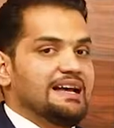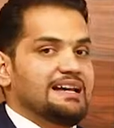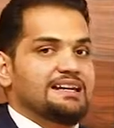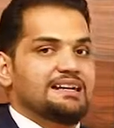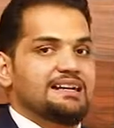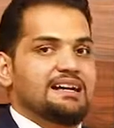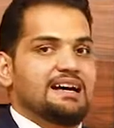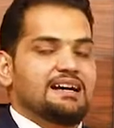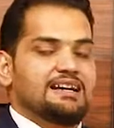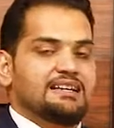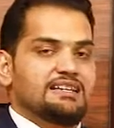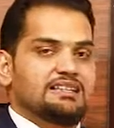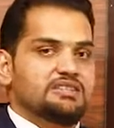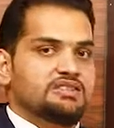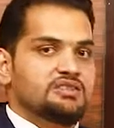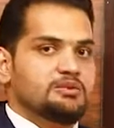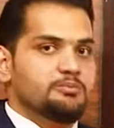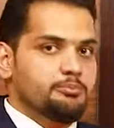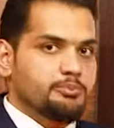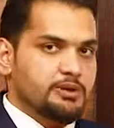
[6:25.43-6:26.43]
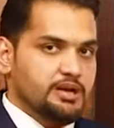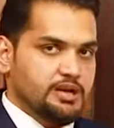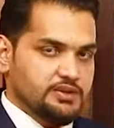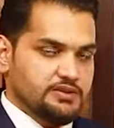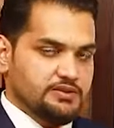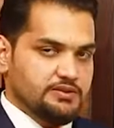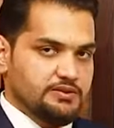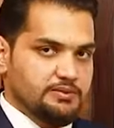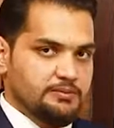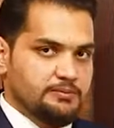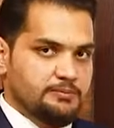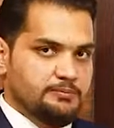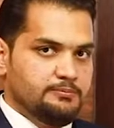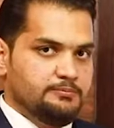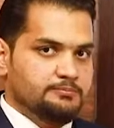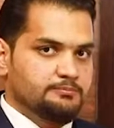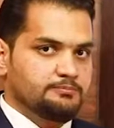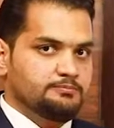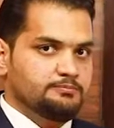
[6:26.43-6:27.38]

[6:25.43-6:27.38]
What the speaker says: a nice person.